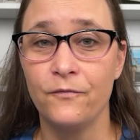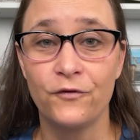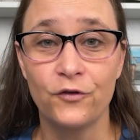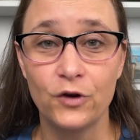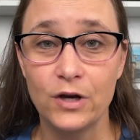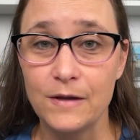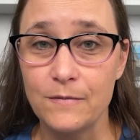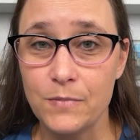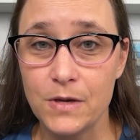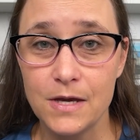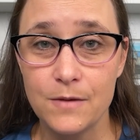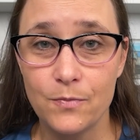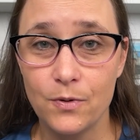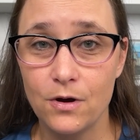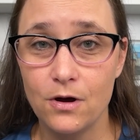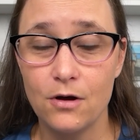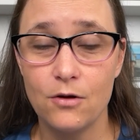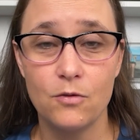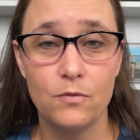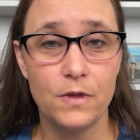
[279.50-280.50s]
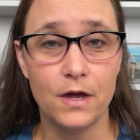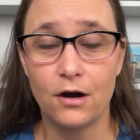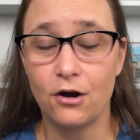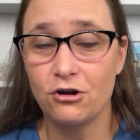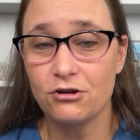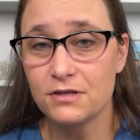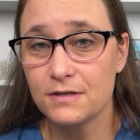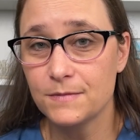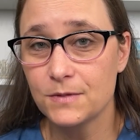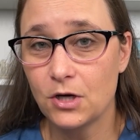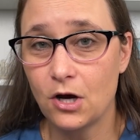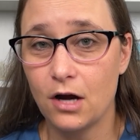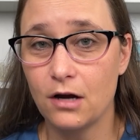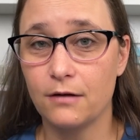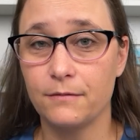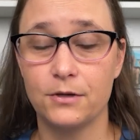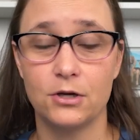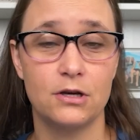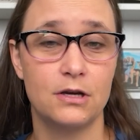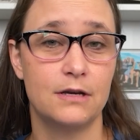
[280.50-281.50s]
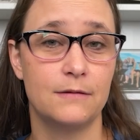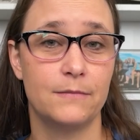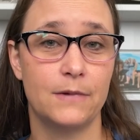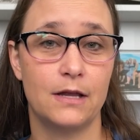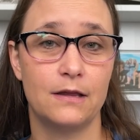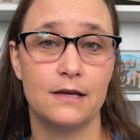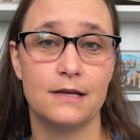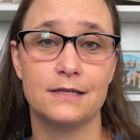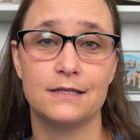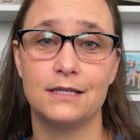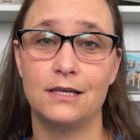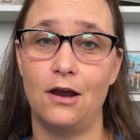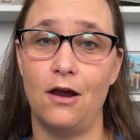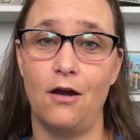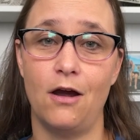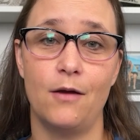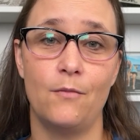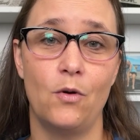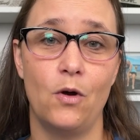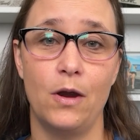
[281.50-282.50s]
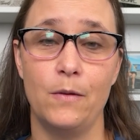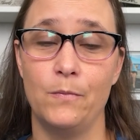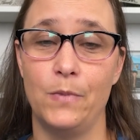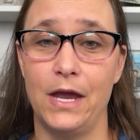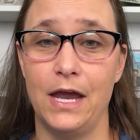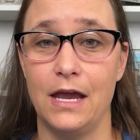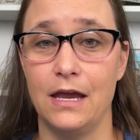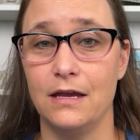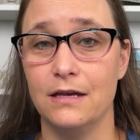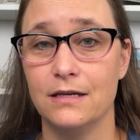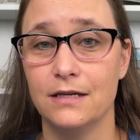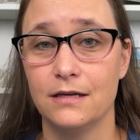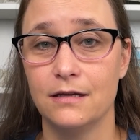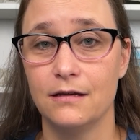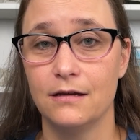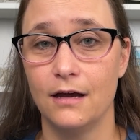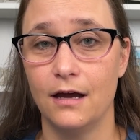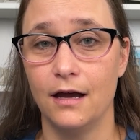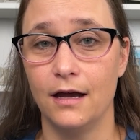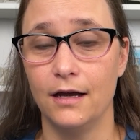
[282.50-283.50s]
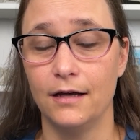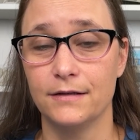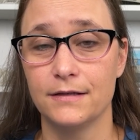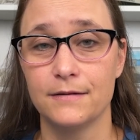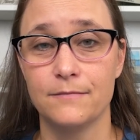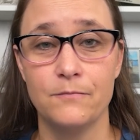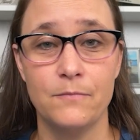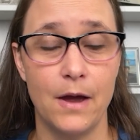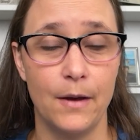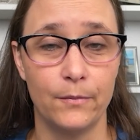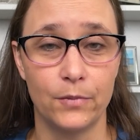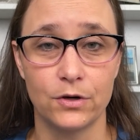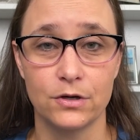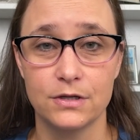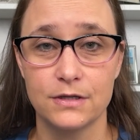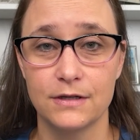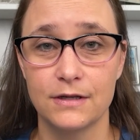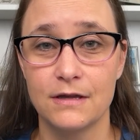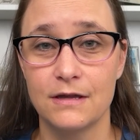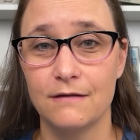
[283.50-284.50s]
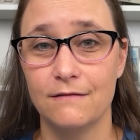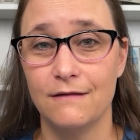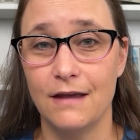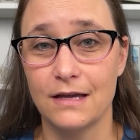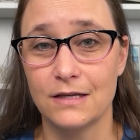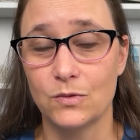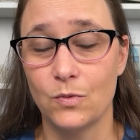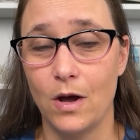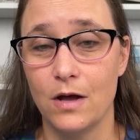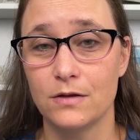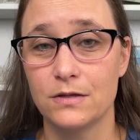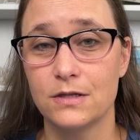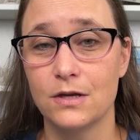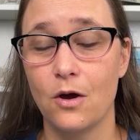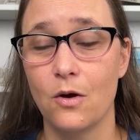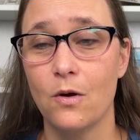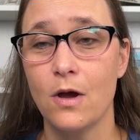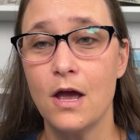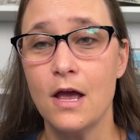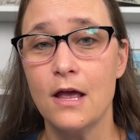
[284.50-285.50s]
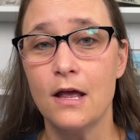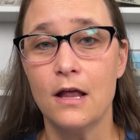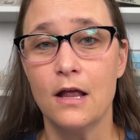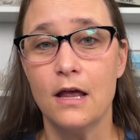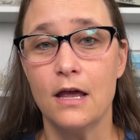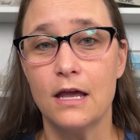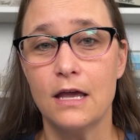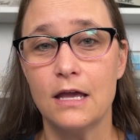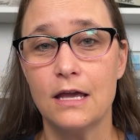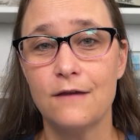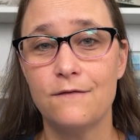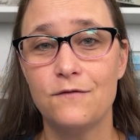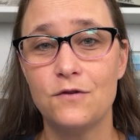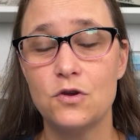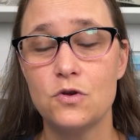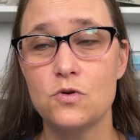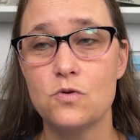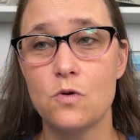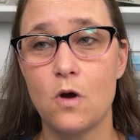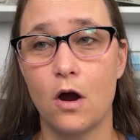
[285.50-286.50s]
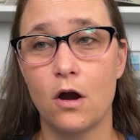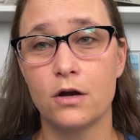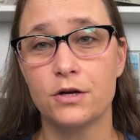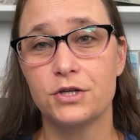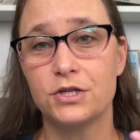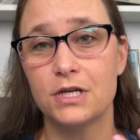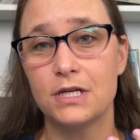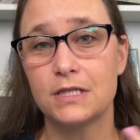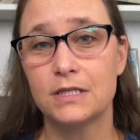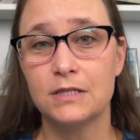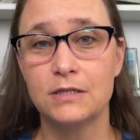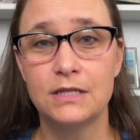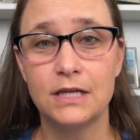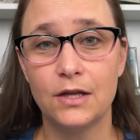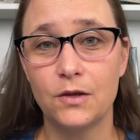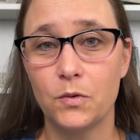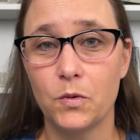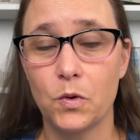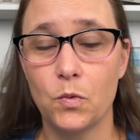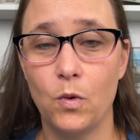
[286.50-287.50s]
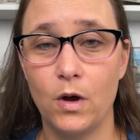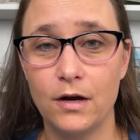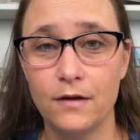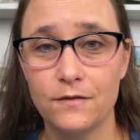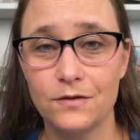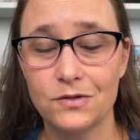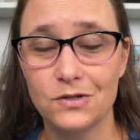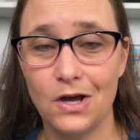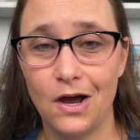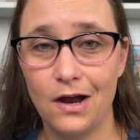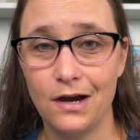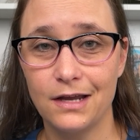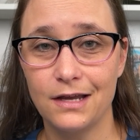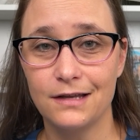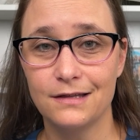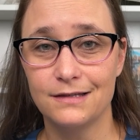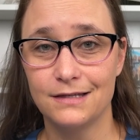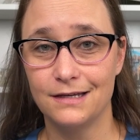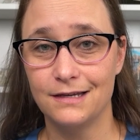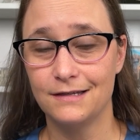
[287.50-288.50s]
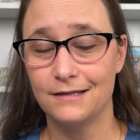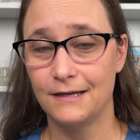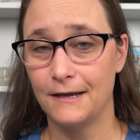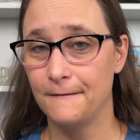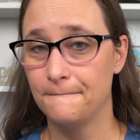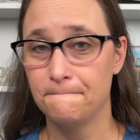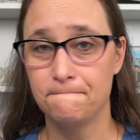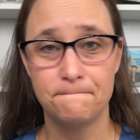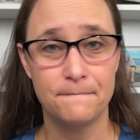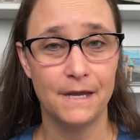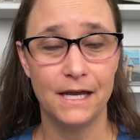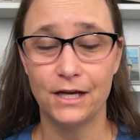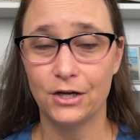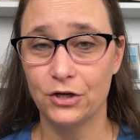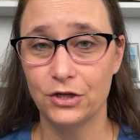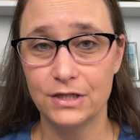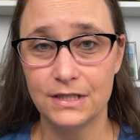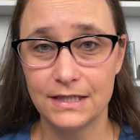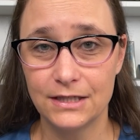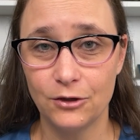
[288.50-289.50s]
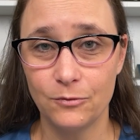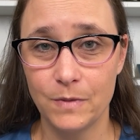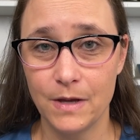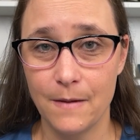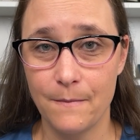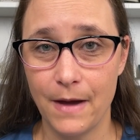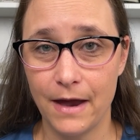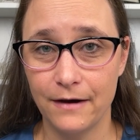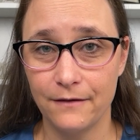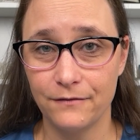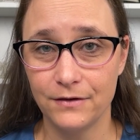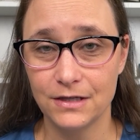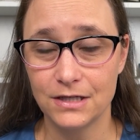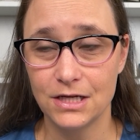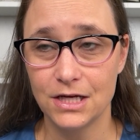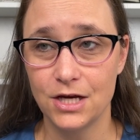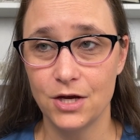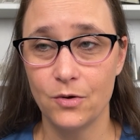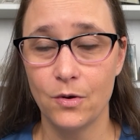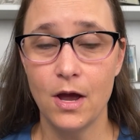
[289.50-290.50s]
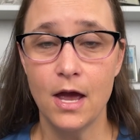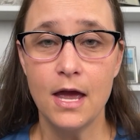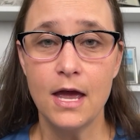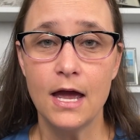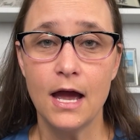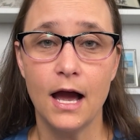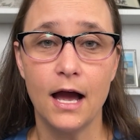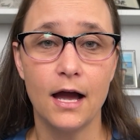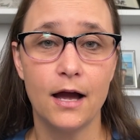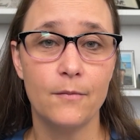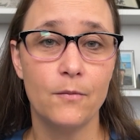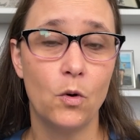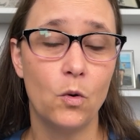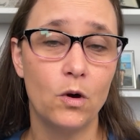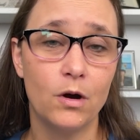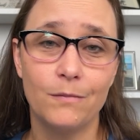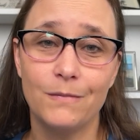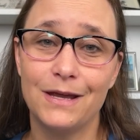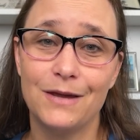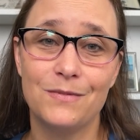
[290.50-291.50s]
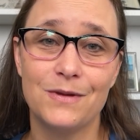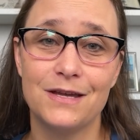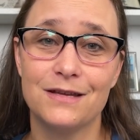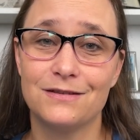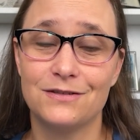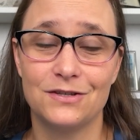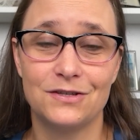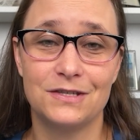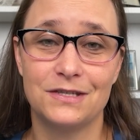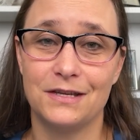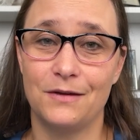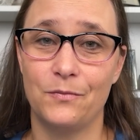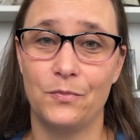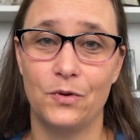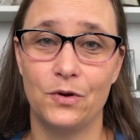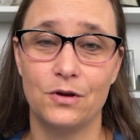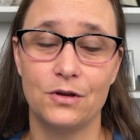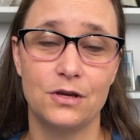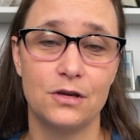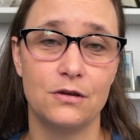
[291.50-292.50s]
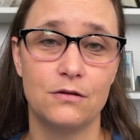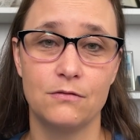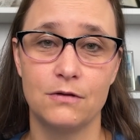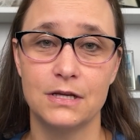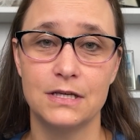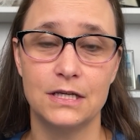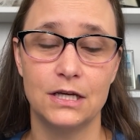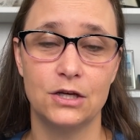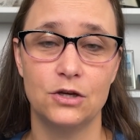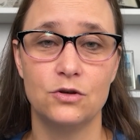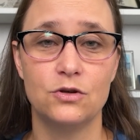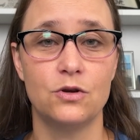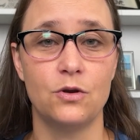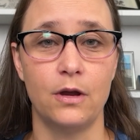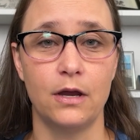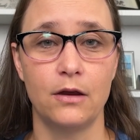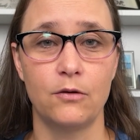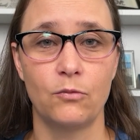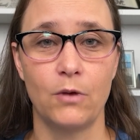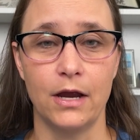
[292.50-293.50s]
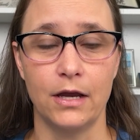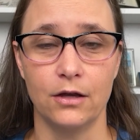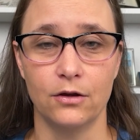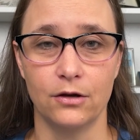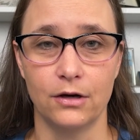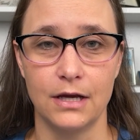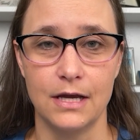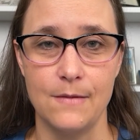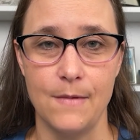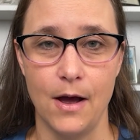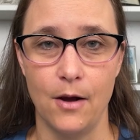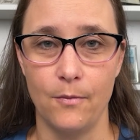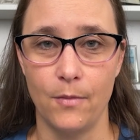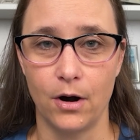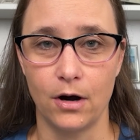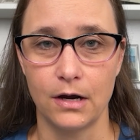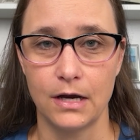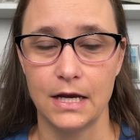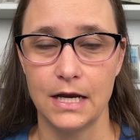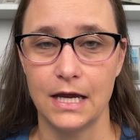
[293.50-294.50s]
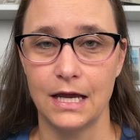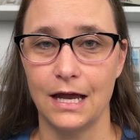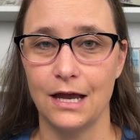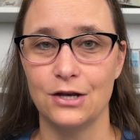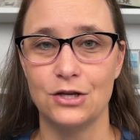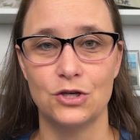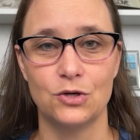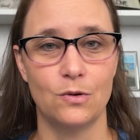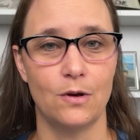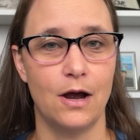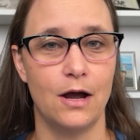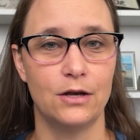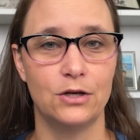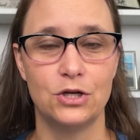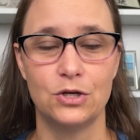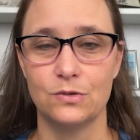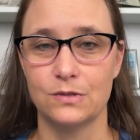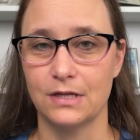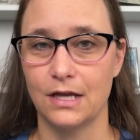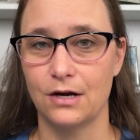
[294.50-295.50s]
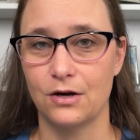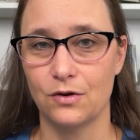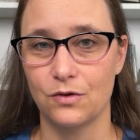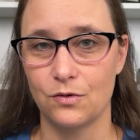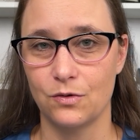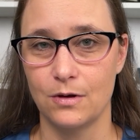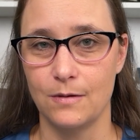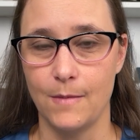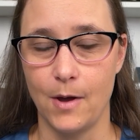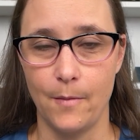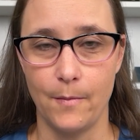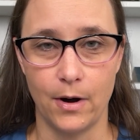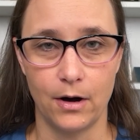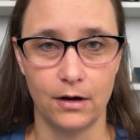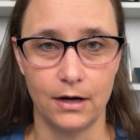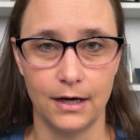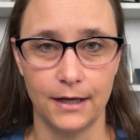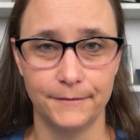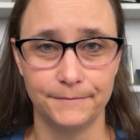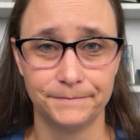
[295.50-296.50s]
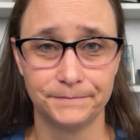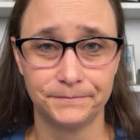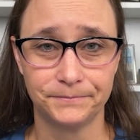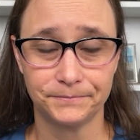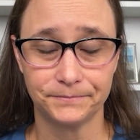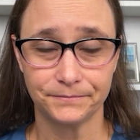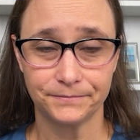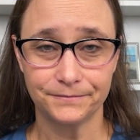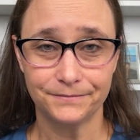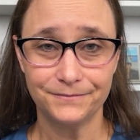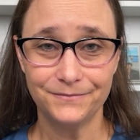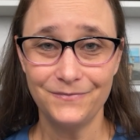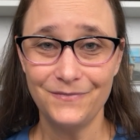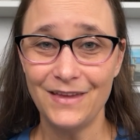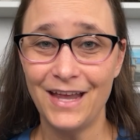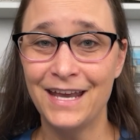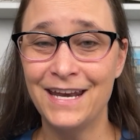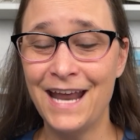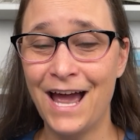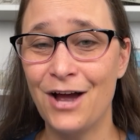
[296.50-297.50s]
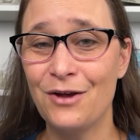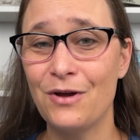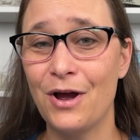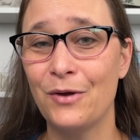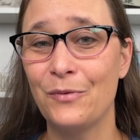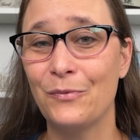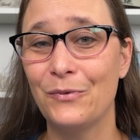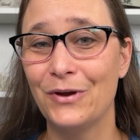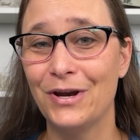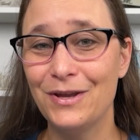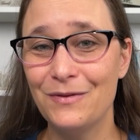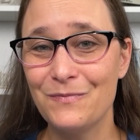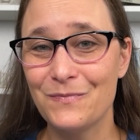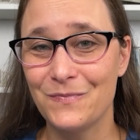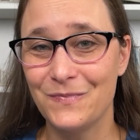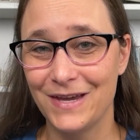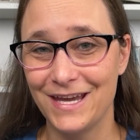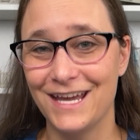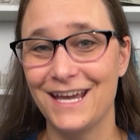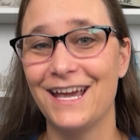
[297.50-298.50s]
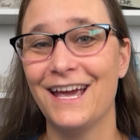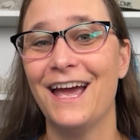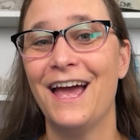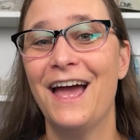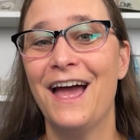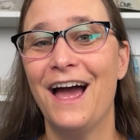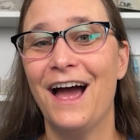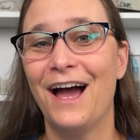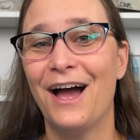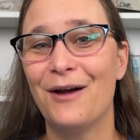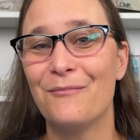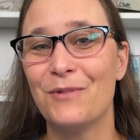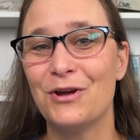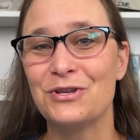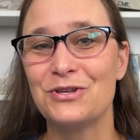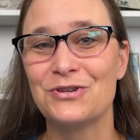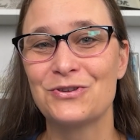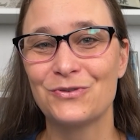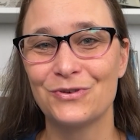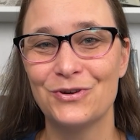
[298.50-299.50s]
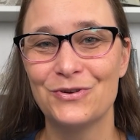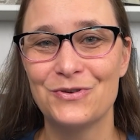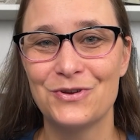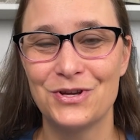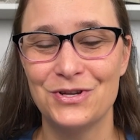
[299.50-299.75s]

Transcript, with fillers: free people that aren't subscribed on your email list, um, and paid uh, members as well. So if you are just dealing with one of those audiences, it could still be a benefit to you. Um, or maybe it's just simple, you continue doing regular email marketing and do a newsletter through email marketing. Now, I wouldn't be um, a true